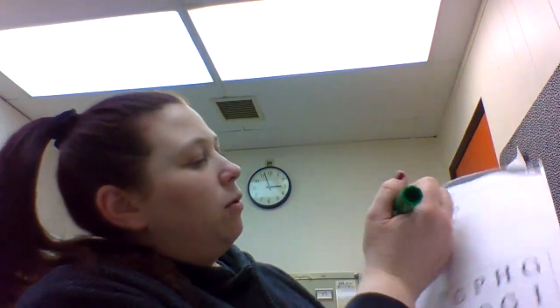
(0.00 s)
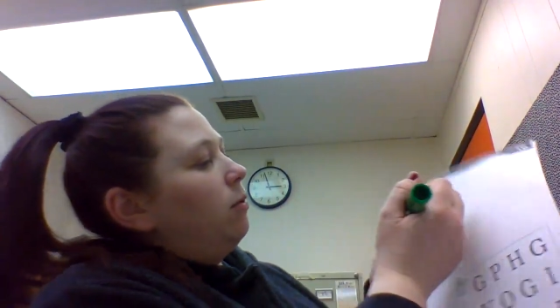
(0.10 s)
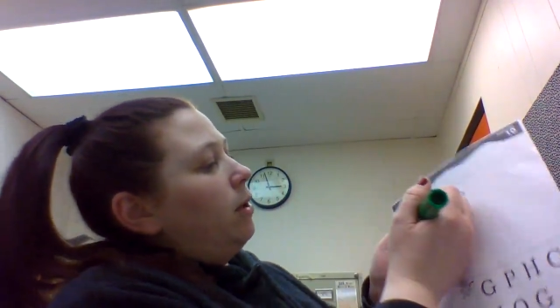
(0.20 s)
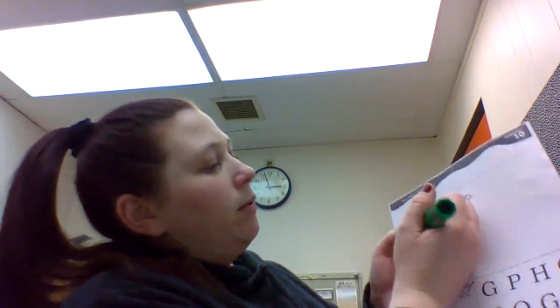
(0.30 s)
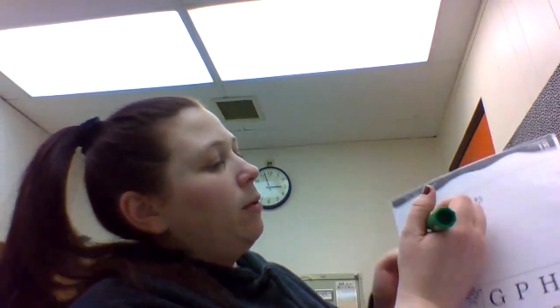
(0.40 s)

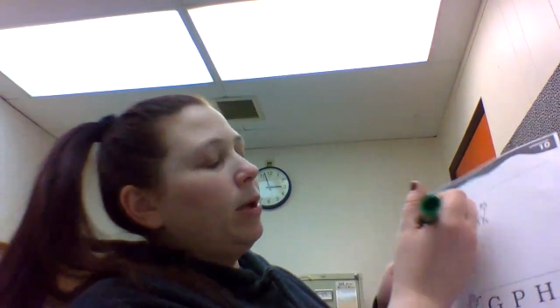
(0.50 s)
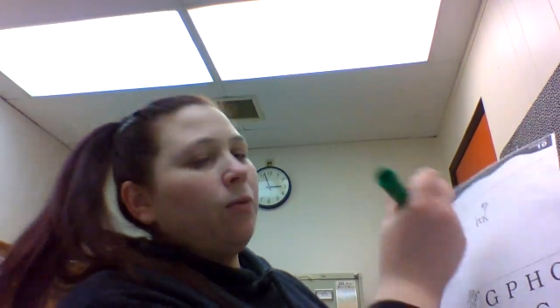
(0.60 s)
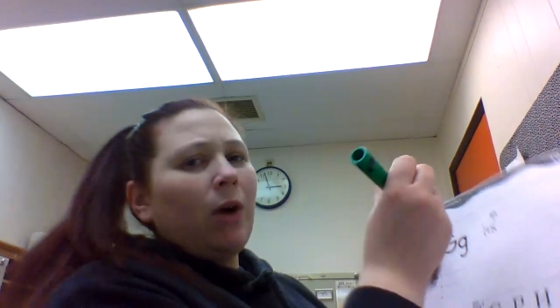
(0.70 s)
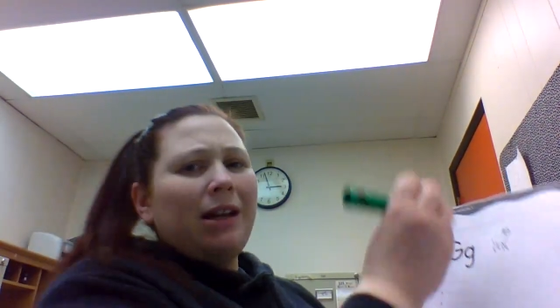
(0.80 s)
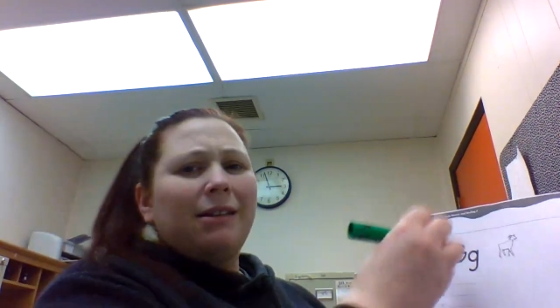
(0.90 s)
Whenever we
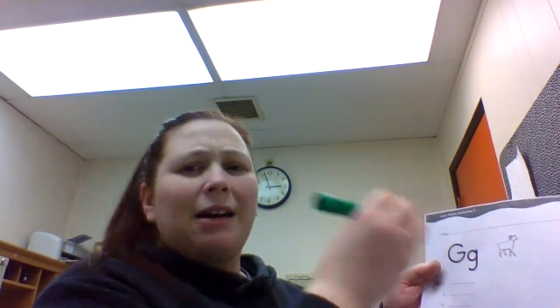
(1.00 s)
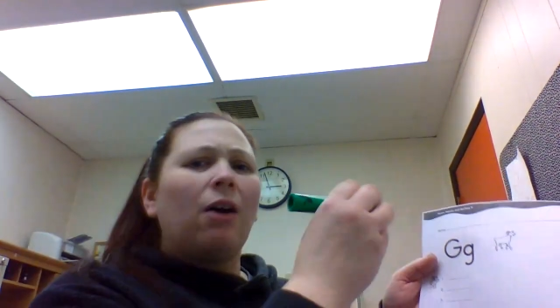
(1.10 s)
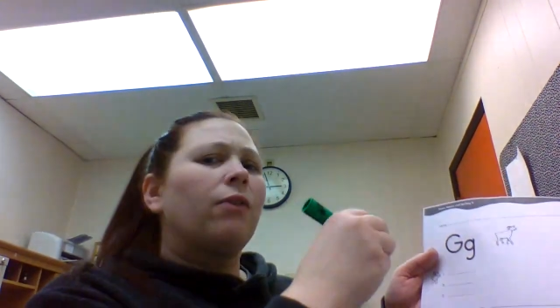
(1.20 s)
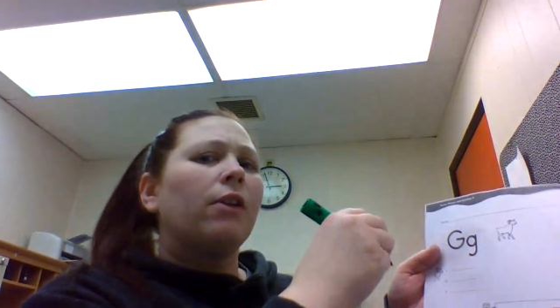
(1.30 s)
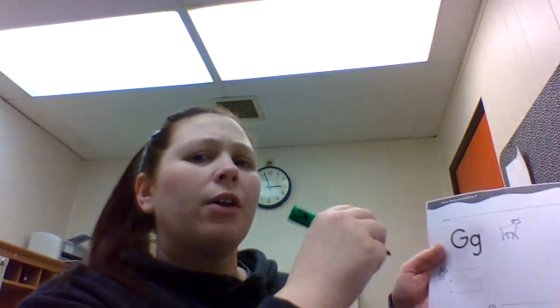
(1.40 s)
write
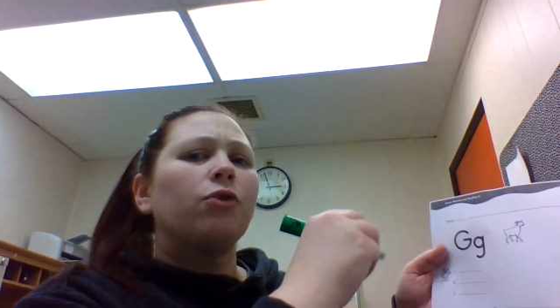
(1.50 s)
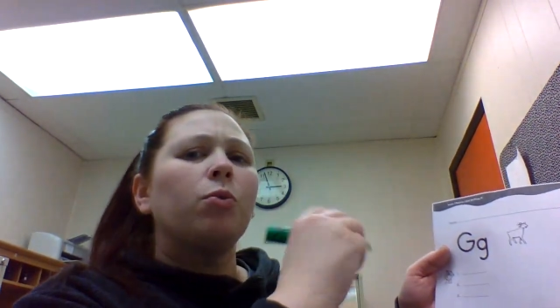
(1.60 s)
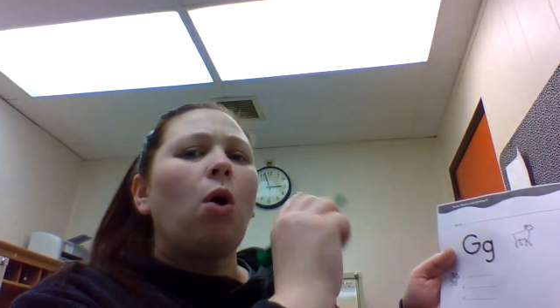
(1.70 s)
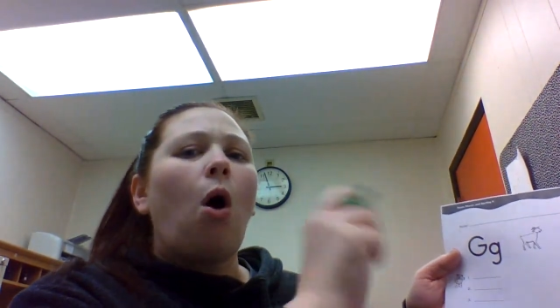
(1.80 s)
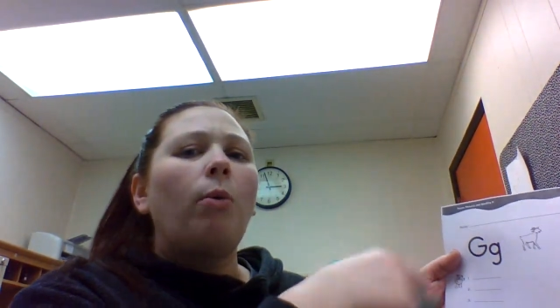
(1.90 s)
down the letters,
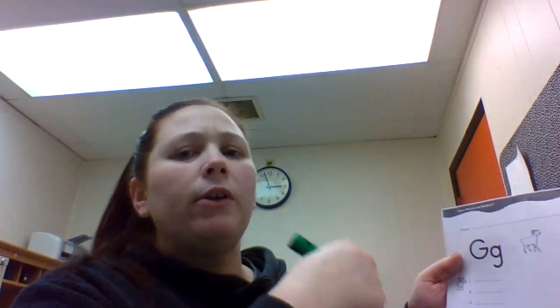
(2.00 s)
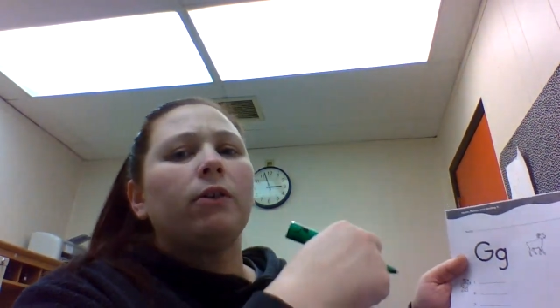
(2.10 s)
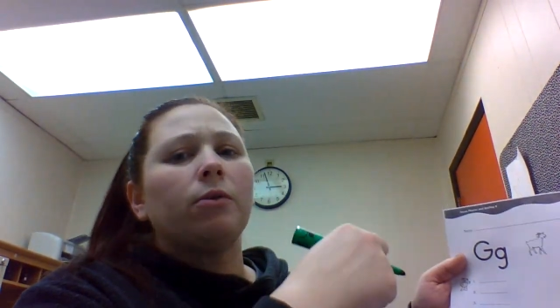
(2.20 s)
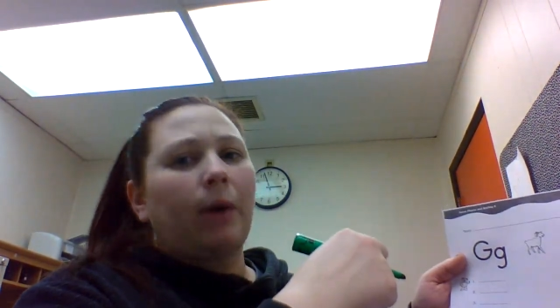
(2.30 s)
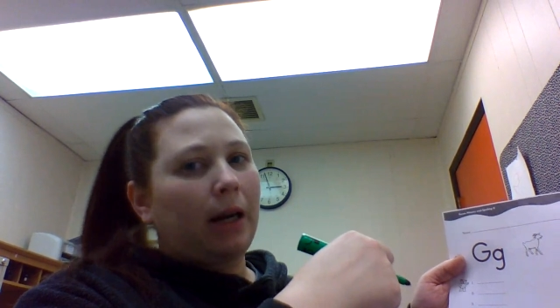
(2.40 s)
we're always
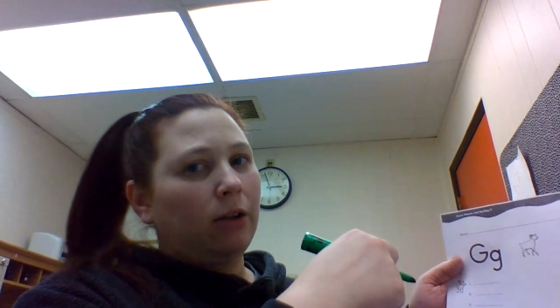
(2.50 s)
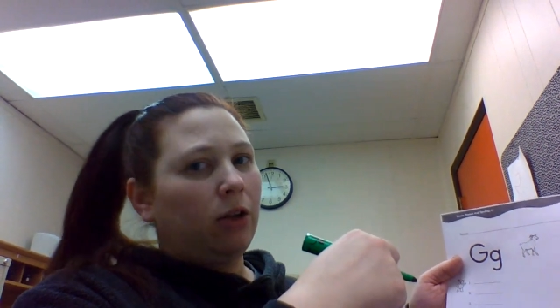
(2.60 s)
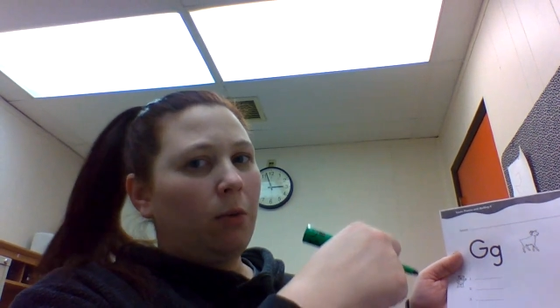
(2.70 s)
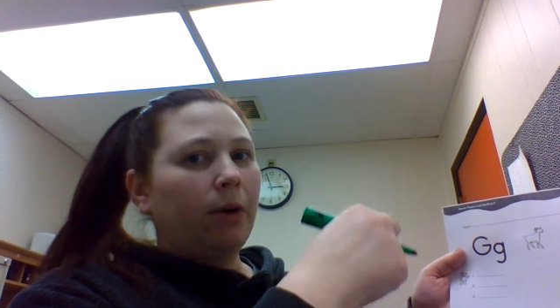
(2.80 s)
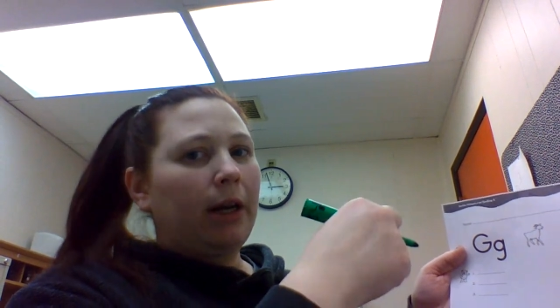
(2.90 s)
going to write a
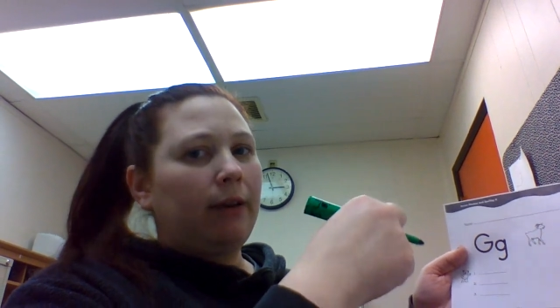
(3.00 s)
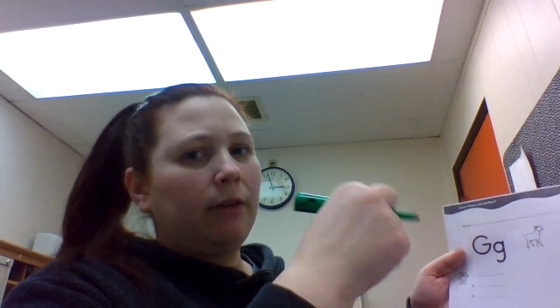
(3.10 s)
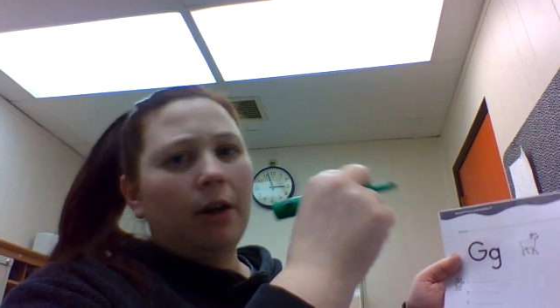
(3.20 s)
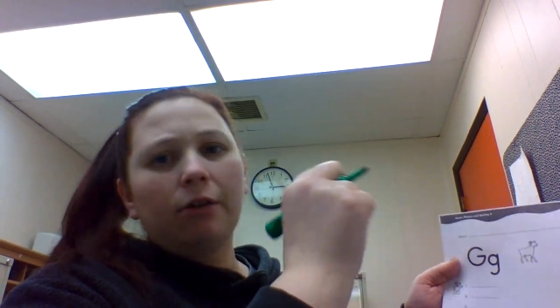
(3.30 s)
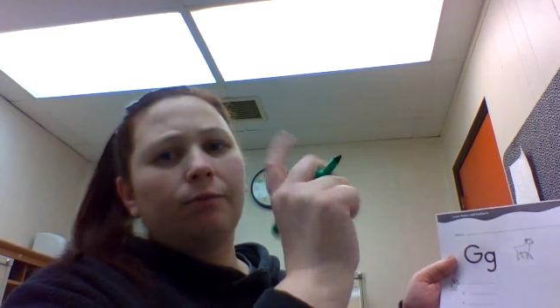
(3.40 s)
lowercase
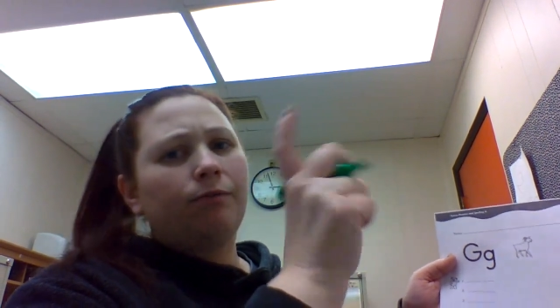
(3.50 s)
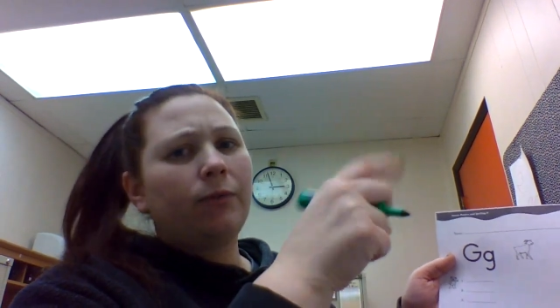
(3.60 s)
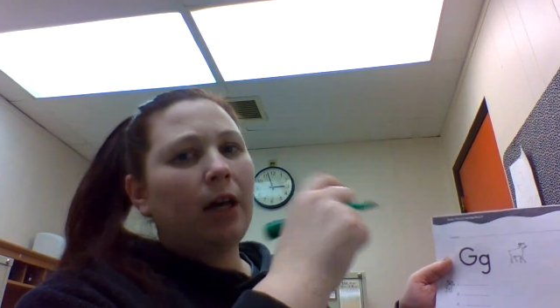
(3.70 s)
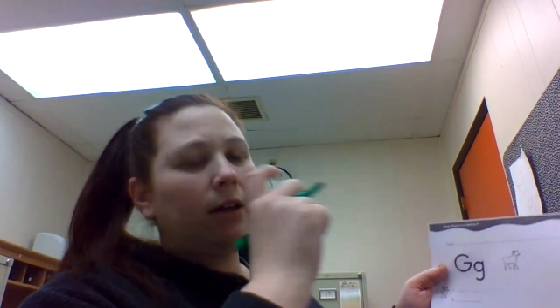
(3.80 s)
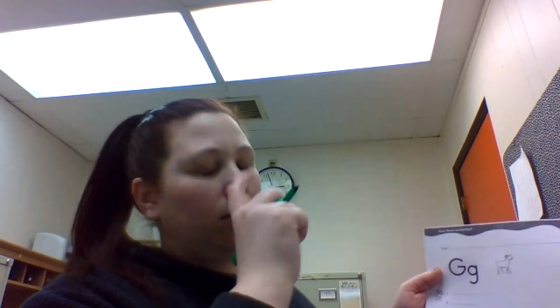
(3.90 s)
letter,
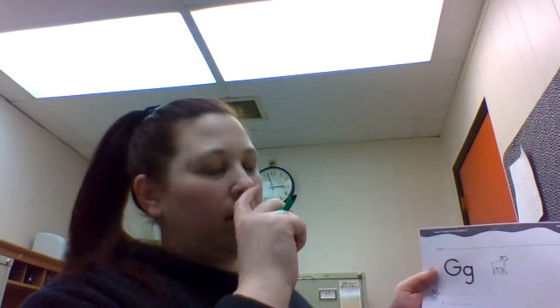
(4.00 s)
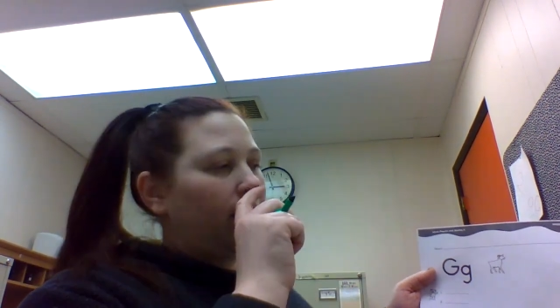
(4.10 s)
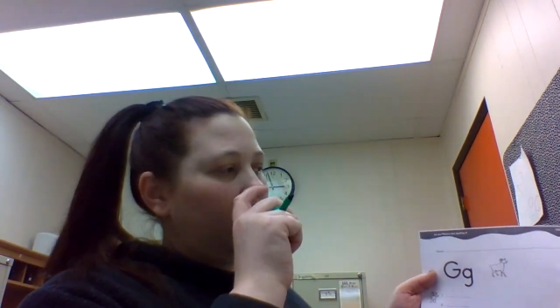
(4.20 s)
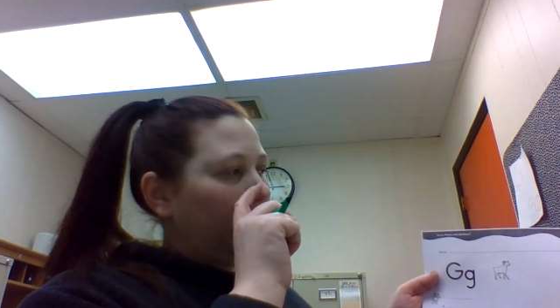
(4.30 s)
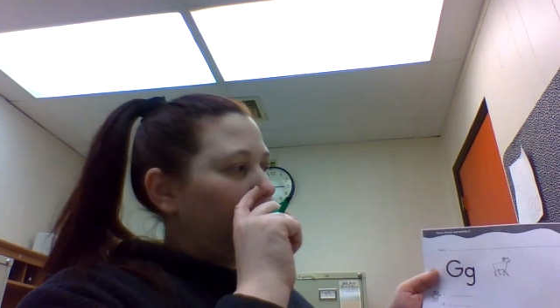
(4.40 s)
not
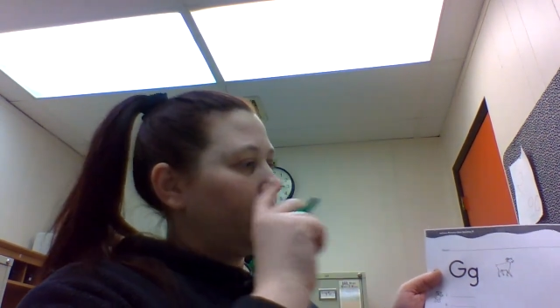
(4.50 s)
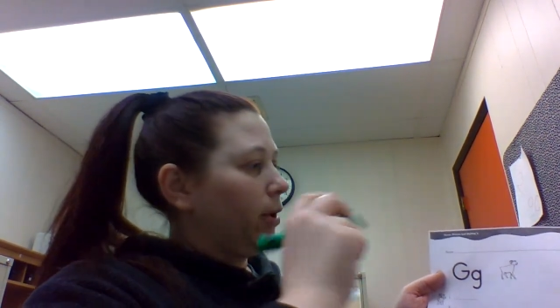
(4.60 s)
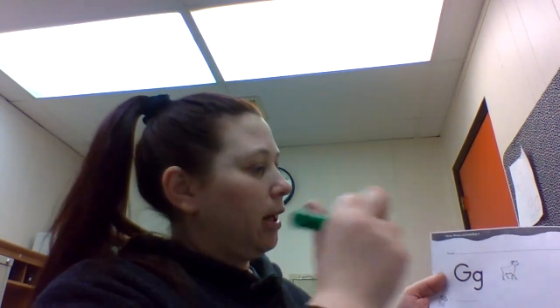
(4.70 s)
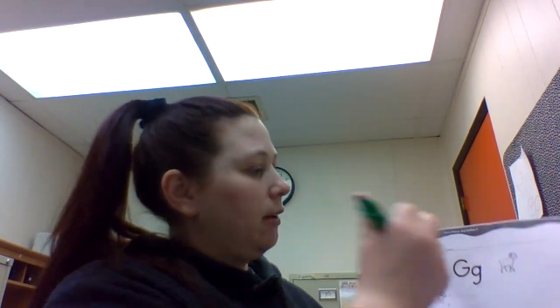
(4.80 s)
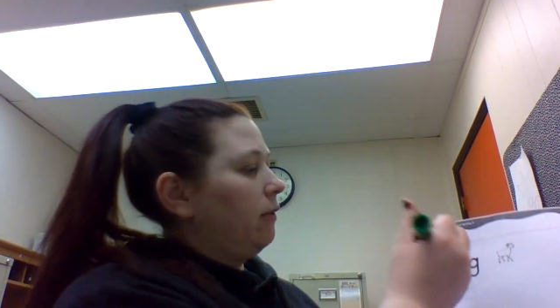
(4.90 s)
an
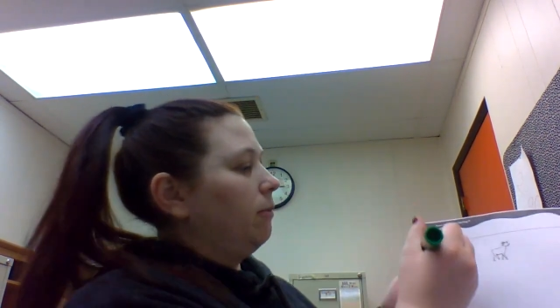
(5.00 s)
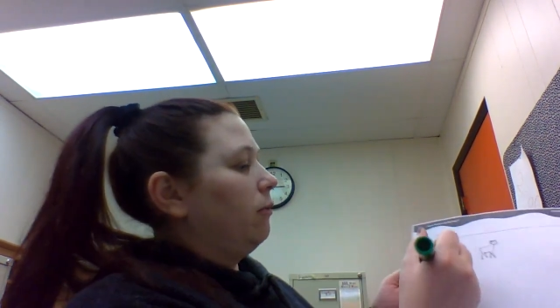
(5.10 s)
uppercase.